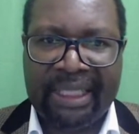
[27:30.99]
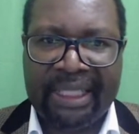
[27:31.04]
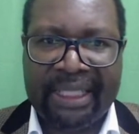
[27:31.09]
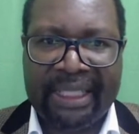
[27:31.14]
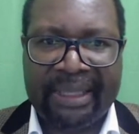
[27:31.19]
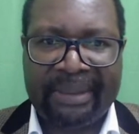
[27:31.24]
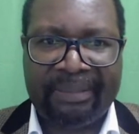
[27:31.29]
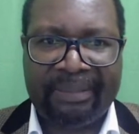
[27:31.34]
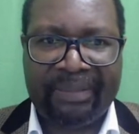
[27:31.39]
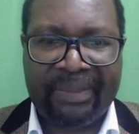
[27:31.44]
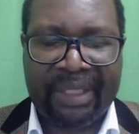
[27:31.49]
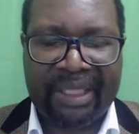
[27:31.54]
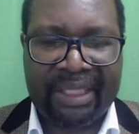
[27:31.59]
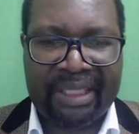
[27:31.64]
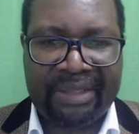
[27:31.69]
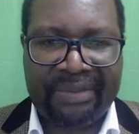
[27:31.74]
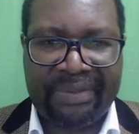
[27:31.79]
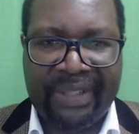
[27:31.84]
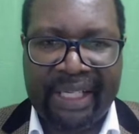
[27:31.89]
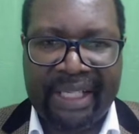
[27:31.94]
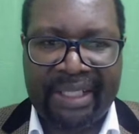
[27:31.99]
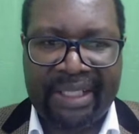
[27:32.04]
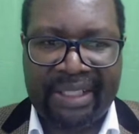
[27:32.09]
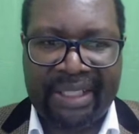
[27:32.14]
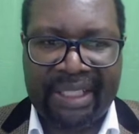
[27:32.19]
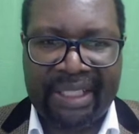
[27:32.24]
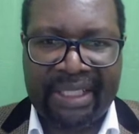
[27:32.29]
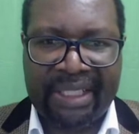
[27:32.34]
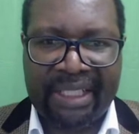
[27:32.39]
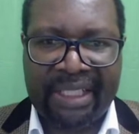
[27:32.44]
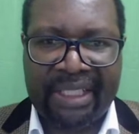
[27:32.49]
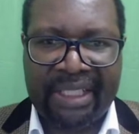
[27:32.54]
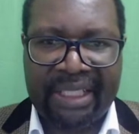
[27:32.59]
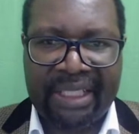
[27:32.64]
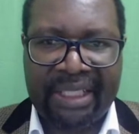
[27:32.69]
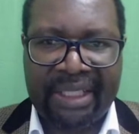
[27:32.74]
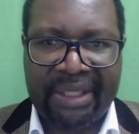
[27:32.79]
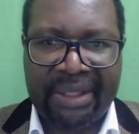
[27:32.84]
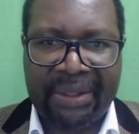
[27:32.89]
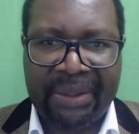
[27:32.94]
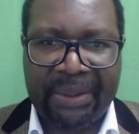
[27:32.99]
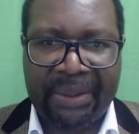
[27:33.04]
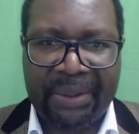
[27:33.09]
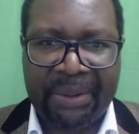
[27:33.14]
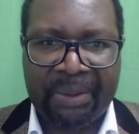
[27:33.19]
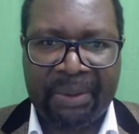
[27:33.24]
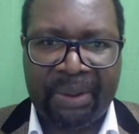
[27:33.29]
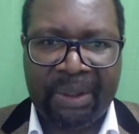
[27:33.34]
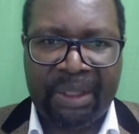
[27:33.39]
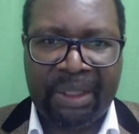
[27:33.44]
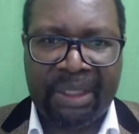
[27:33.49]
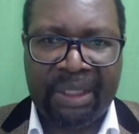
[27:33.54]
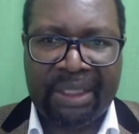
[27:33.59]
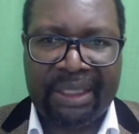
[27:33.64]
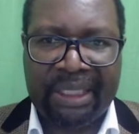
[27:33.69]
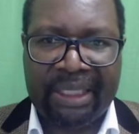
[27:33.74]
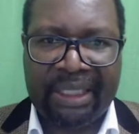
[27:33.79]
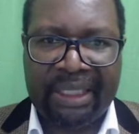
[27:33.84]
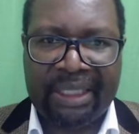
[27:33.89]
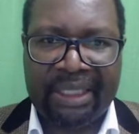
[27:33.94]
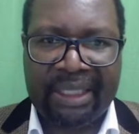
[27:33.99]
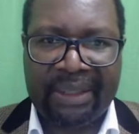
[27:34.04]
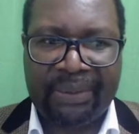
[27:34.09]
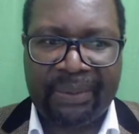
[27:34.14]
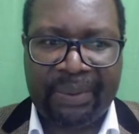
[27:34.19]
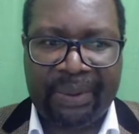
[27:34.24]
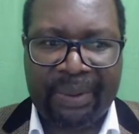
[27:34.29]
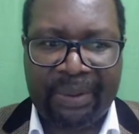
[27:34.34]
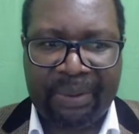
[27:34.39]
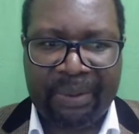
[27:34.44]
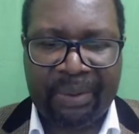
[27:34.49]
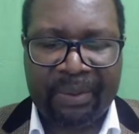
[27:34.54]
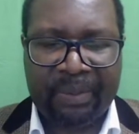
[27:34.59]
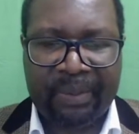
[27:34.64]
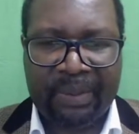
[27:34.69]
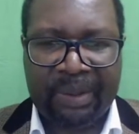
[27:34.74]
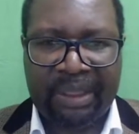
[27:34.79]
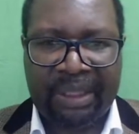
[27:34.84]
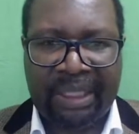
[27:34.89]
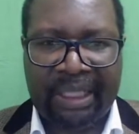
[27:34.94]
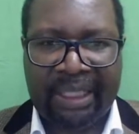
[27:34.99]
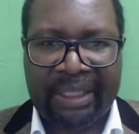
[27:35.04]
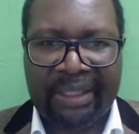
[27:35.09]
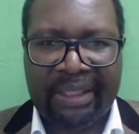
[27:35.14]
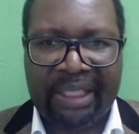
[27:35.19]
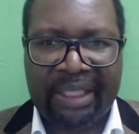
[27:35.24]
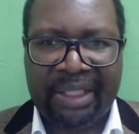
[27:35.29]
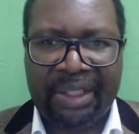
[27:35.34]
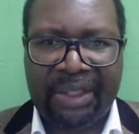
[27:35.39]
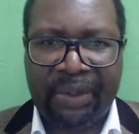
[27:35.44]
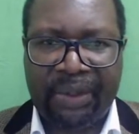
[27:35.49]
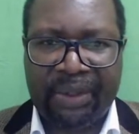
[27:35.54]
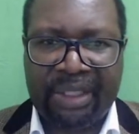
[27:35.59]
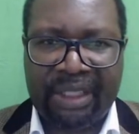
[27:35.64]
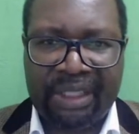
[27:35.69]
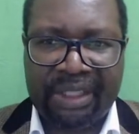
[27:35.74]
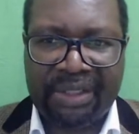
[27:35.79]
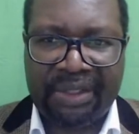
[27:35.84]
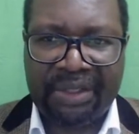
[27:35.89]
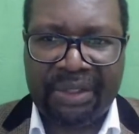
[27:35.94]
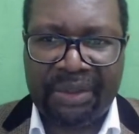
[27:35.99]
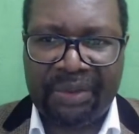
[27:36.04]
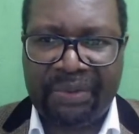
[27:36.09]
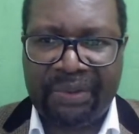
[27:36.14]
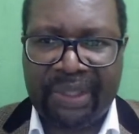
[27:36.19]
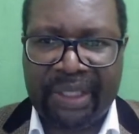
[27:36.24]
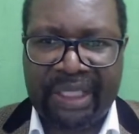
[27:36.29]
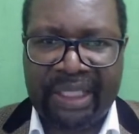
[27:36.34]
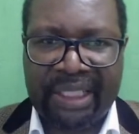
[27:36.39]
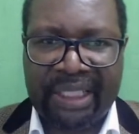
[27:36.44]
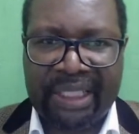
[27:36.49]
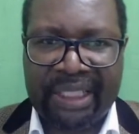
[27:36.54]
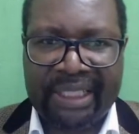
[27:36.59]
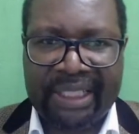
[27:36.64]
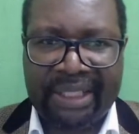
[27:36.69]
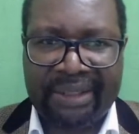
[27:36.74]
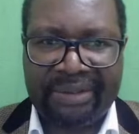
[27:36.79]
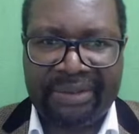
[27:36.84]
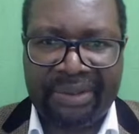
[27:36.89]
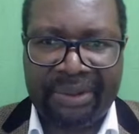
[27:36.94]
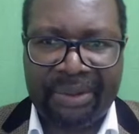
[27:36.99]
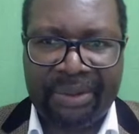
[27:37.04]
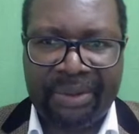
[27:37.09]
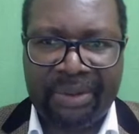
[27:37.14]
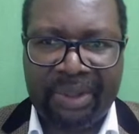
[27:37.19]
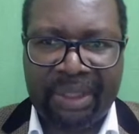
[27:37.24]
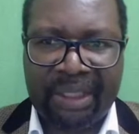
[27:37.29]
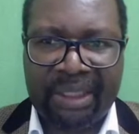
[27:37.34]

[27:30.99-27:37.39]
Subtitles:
If they're interested in you, then they will then shortlist you for an interview.